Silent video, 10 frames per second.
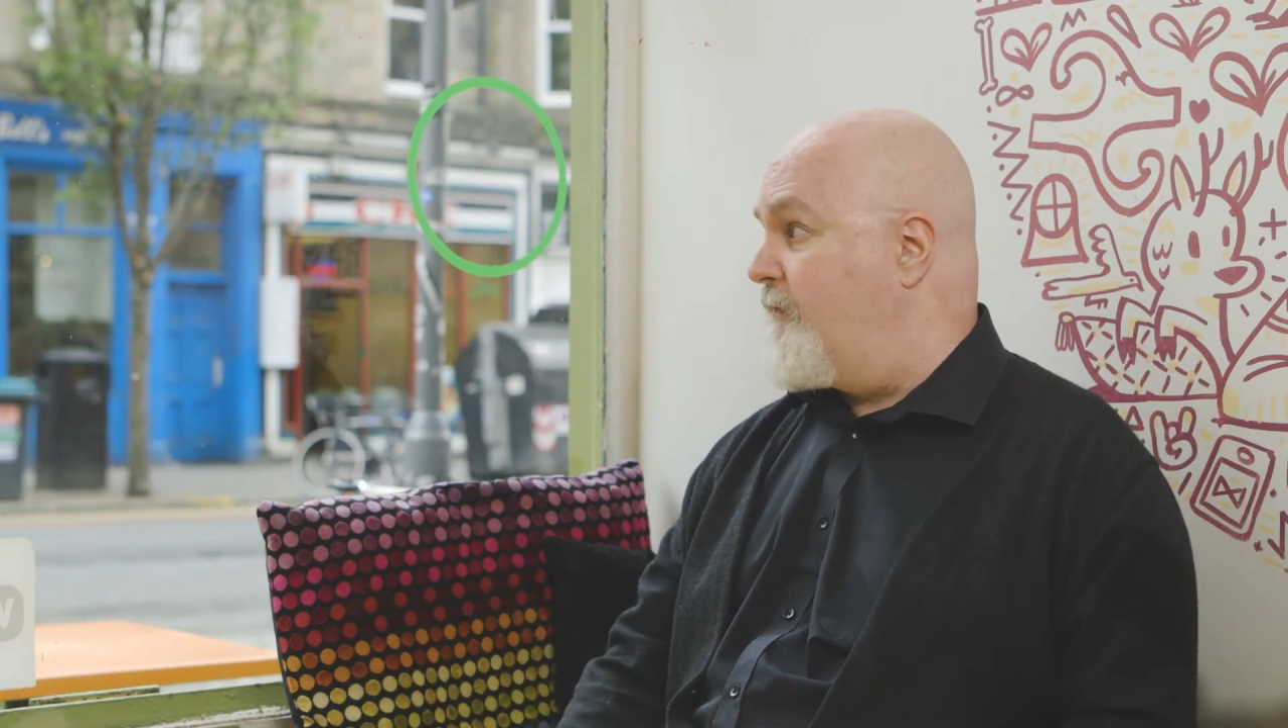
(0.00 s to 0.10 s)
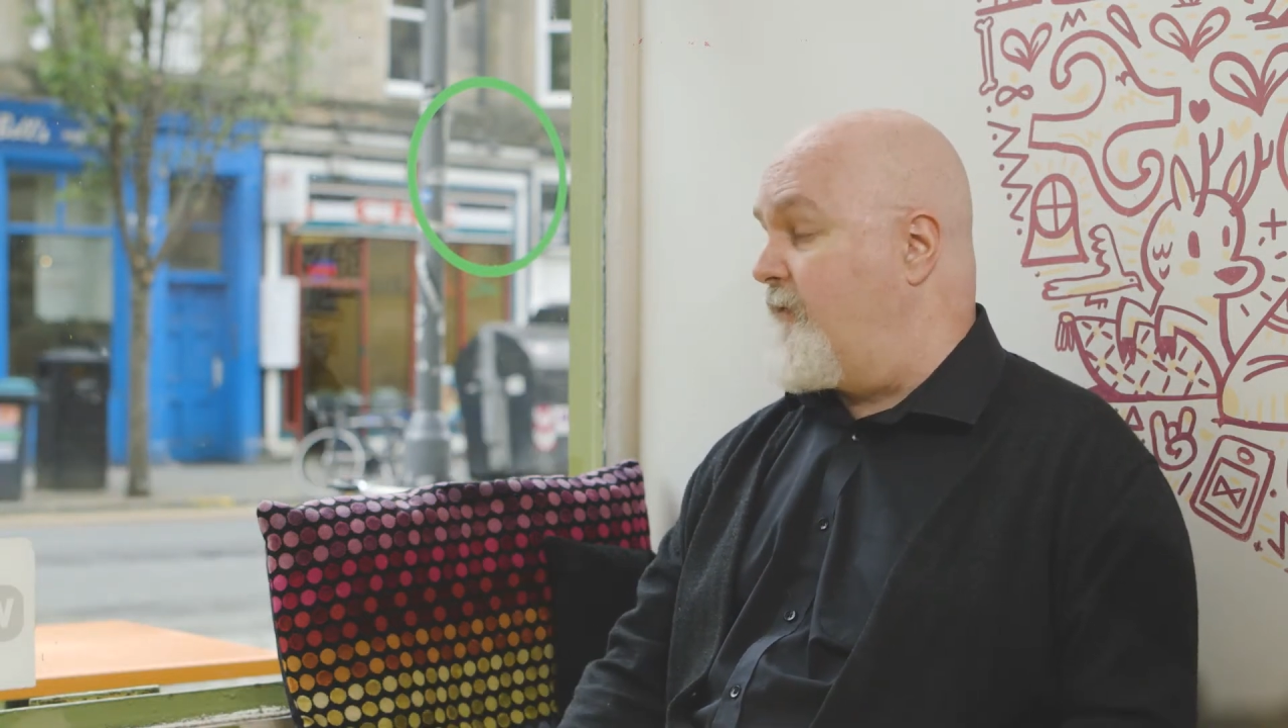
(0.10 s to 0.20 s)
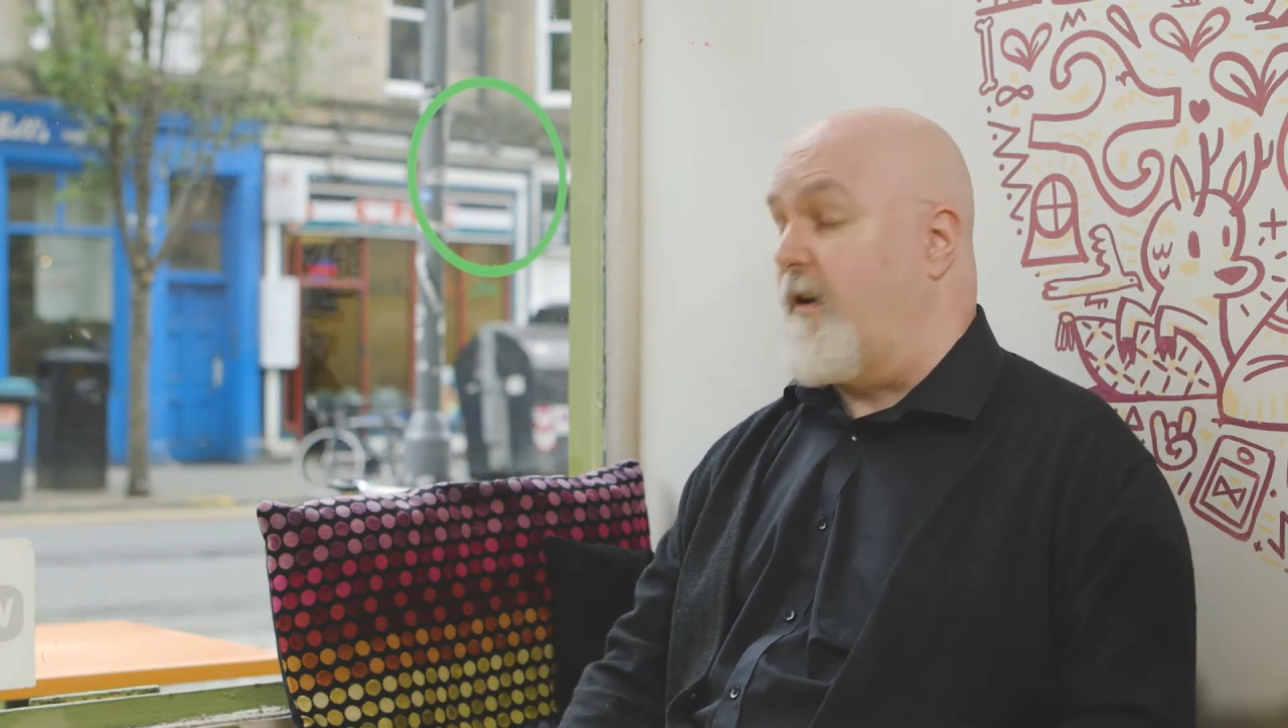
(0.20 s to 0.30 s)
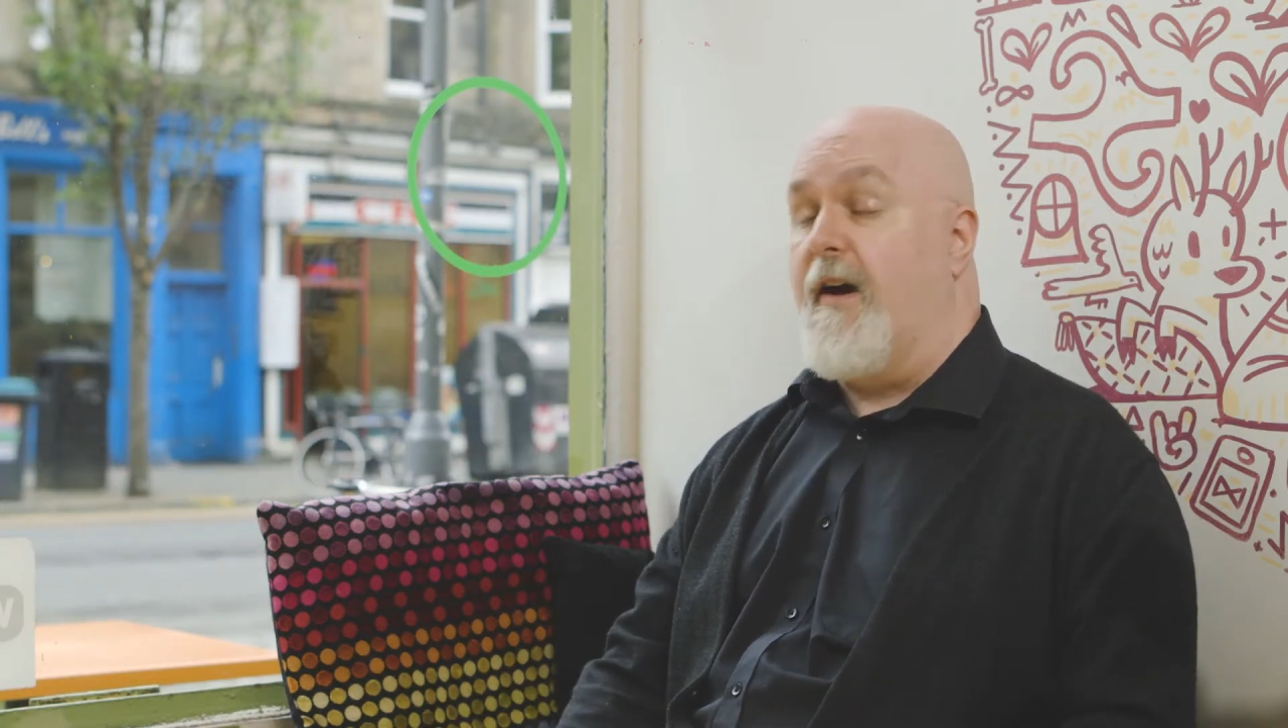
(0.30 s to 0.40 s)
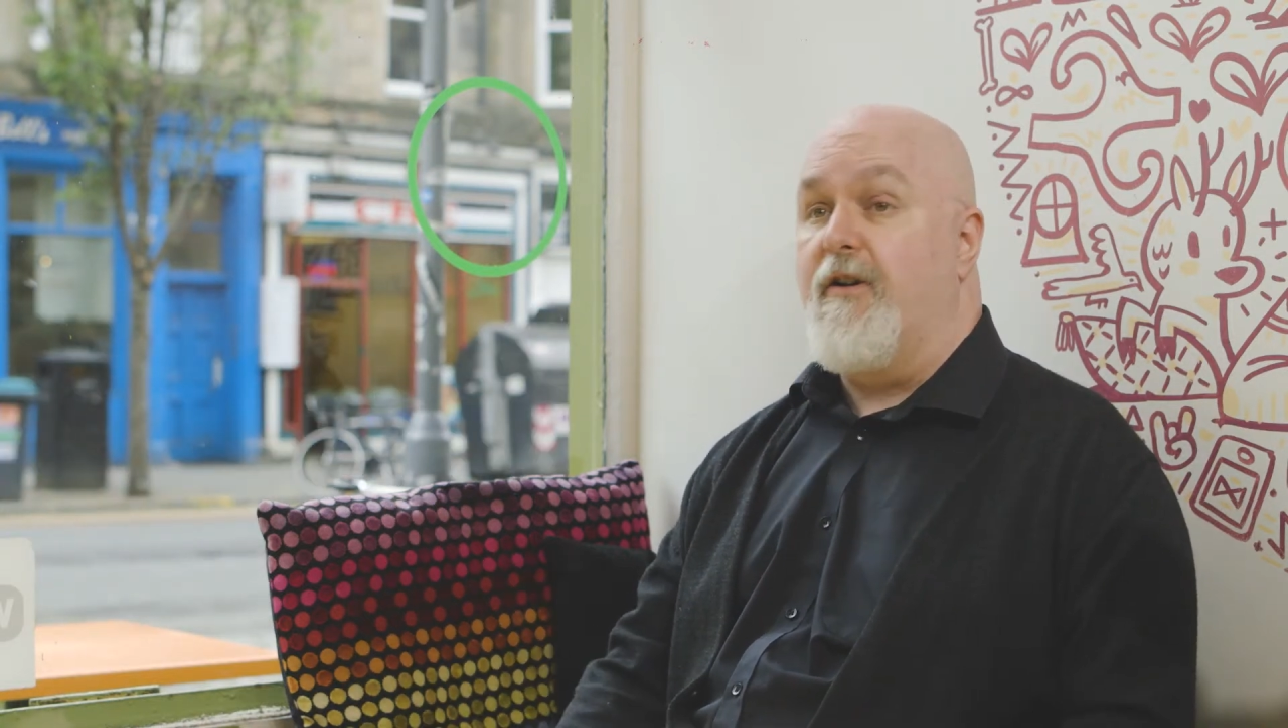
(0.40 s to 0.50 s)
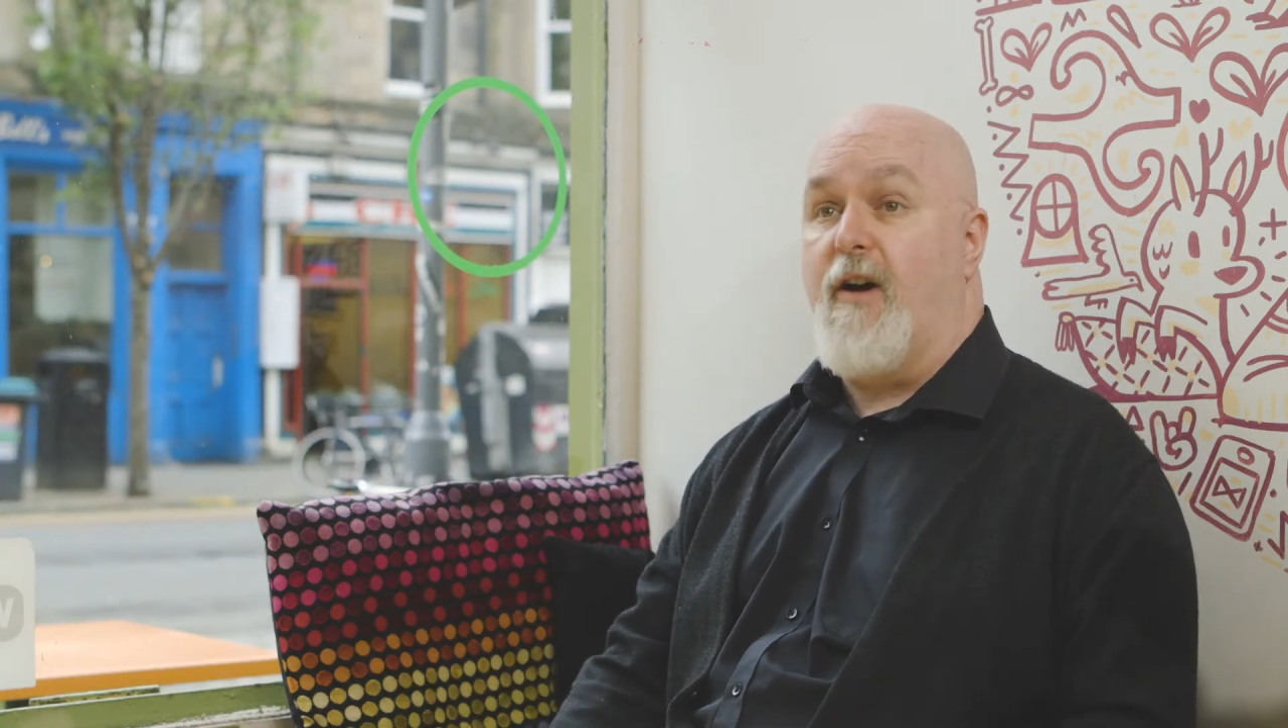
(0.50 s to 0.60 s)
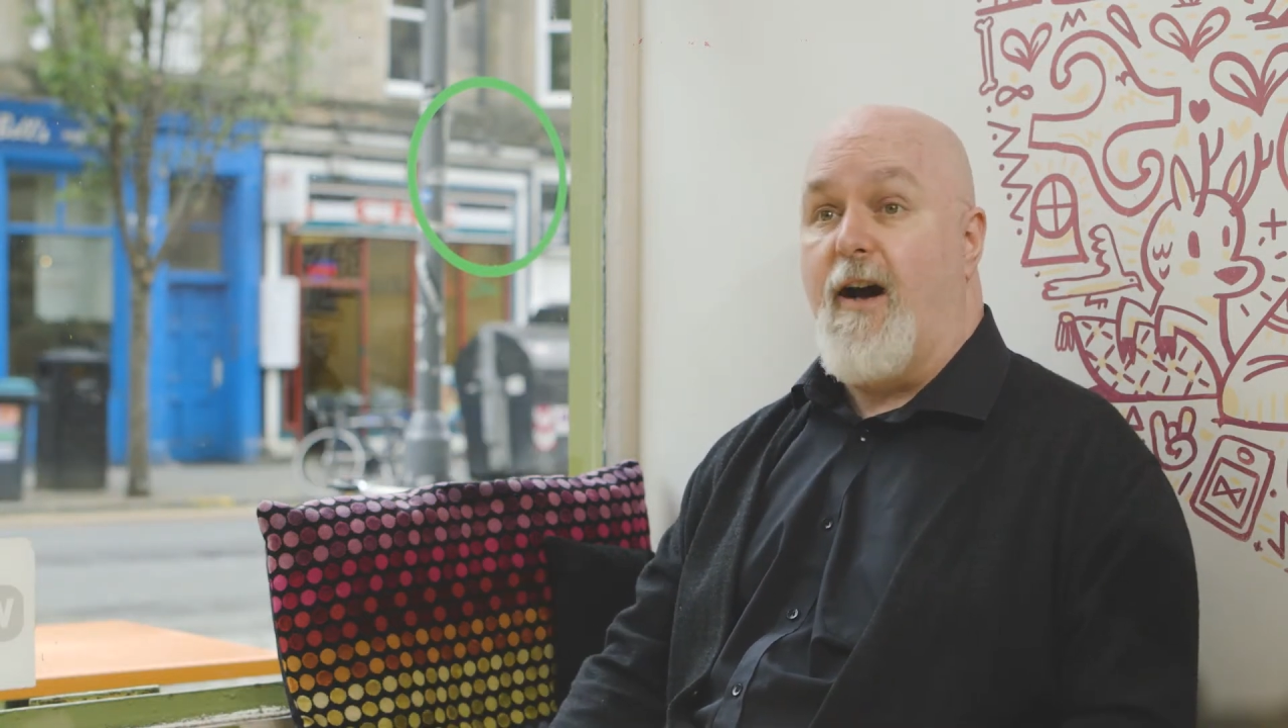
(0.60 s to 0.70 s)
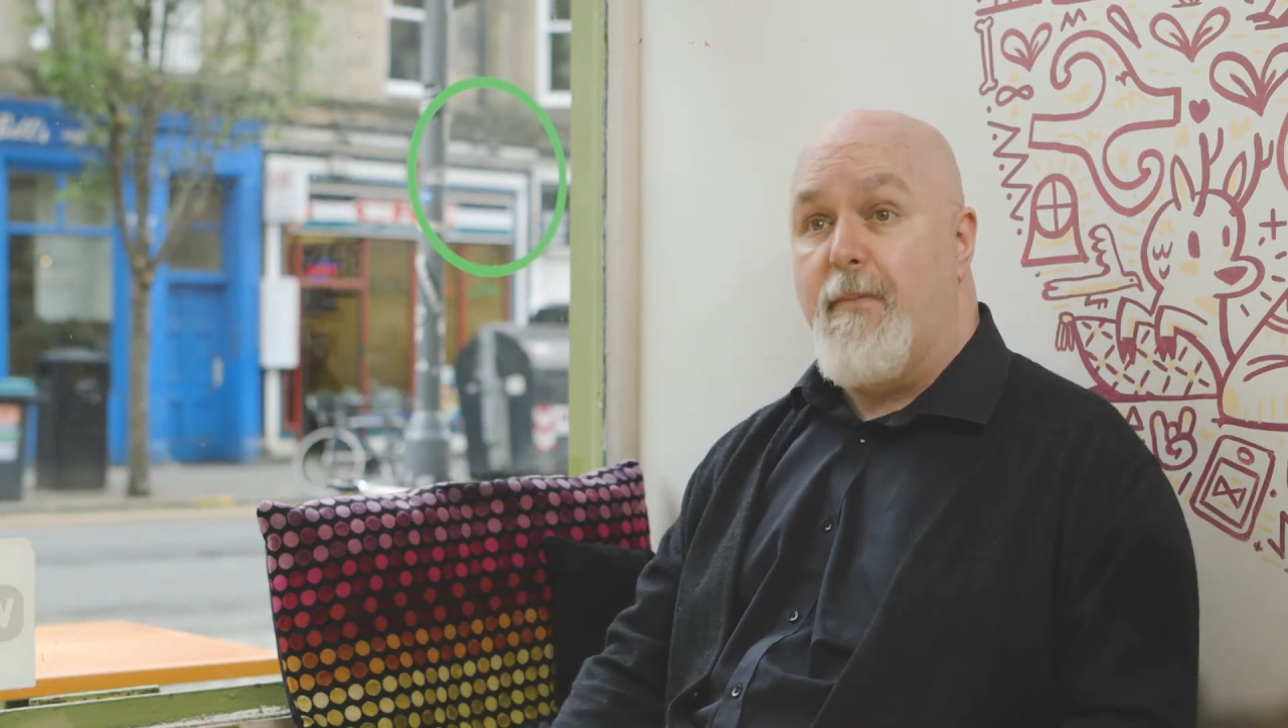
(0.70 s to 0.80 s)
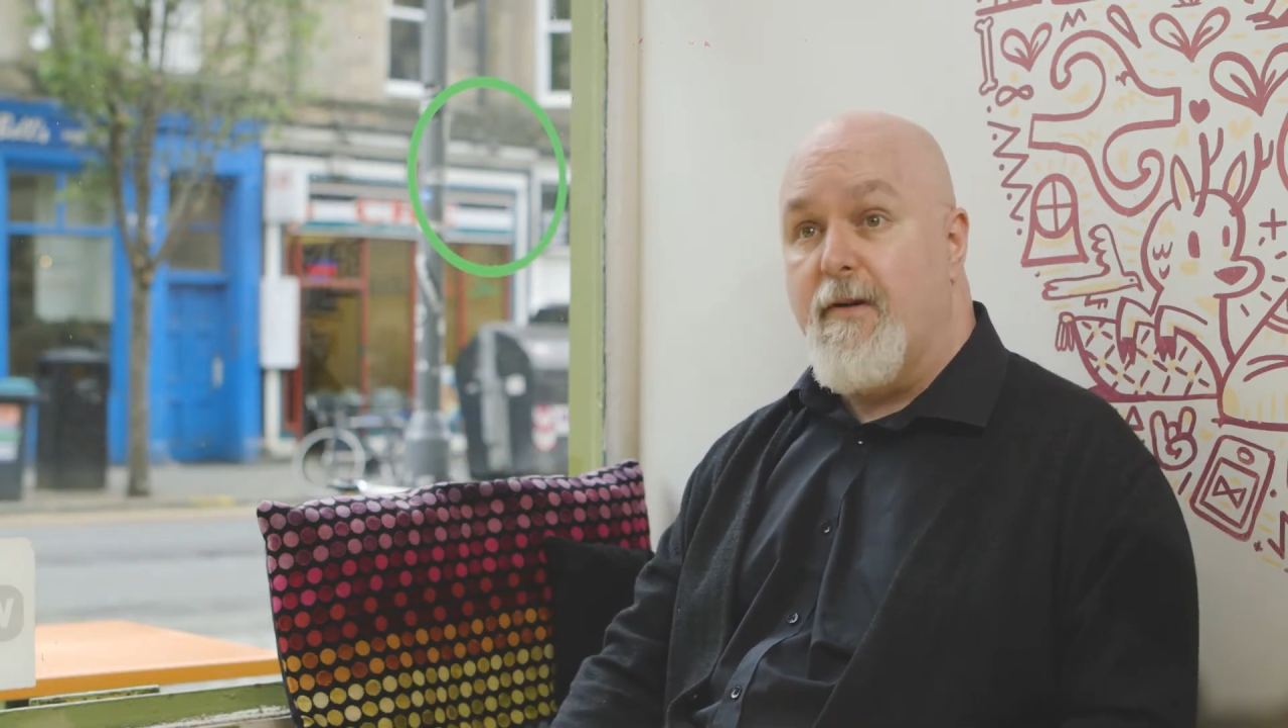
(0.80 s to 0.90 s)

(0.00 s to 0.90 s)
fly trap.